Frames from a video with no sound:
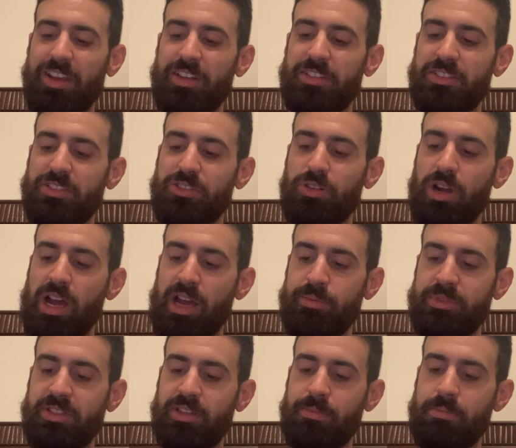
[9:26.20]

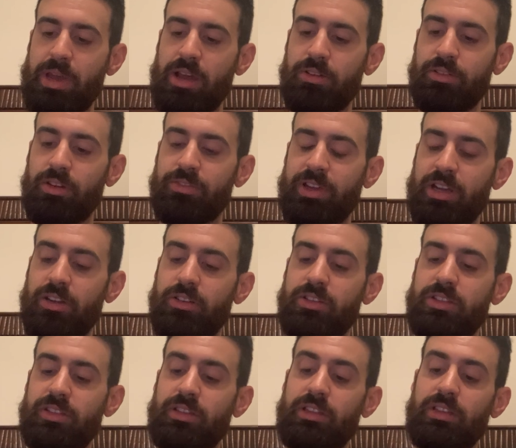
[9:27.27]
describes the amount of
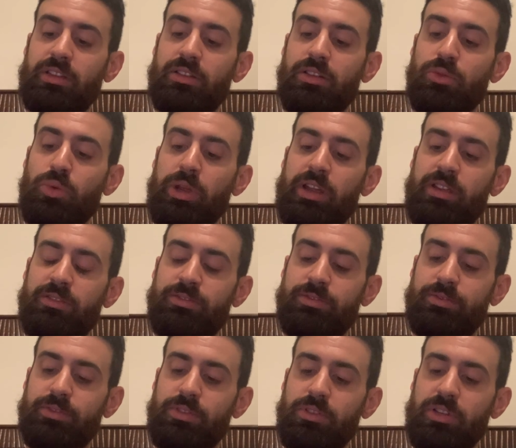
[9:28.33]
energy in the wave,
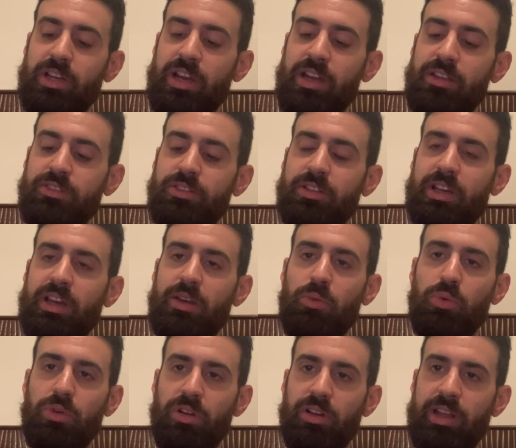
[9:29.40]
okay? So that
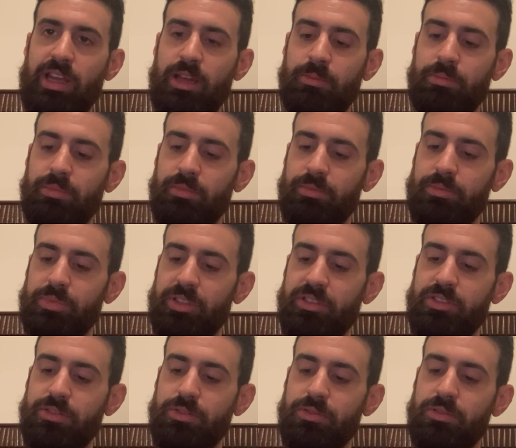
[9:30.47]
word
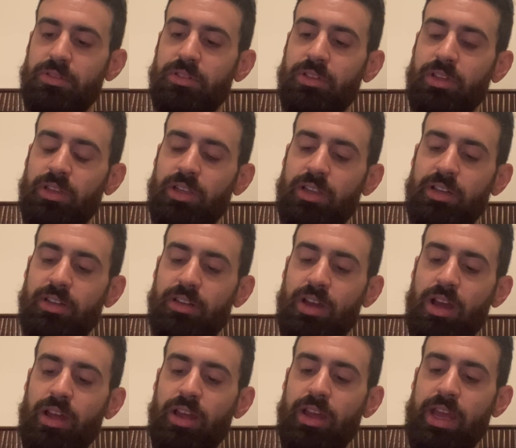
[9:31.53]
amplitude,
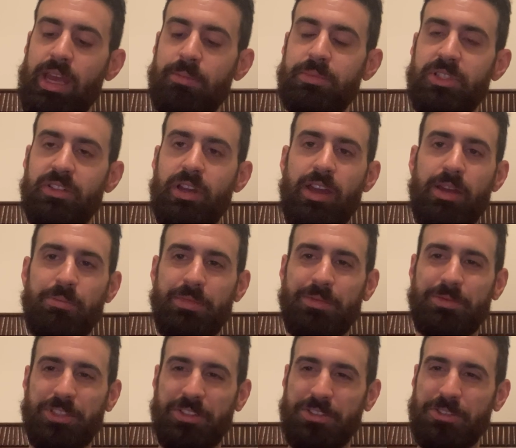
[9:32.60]
not
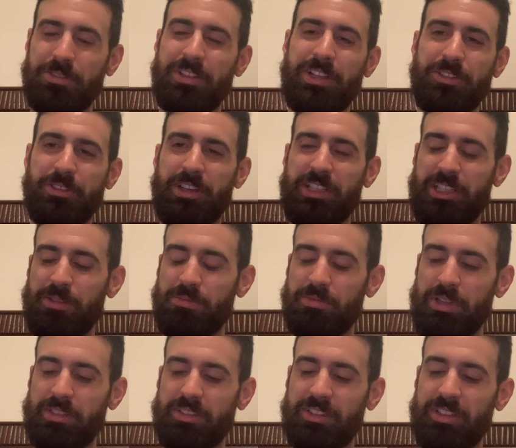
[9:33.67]
amplitude, that's why I keep
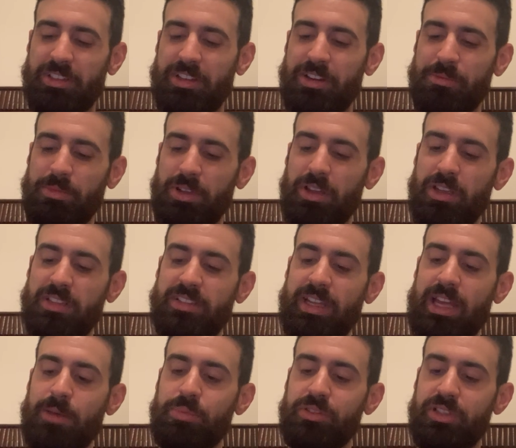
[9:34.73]
messing it up. It's
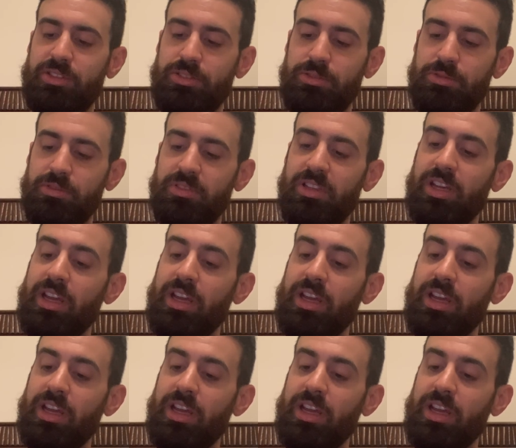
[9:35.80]
amplitude.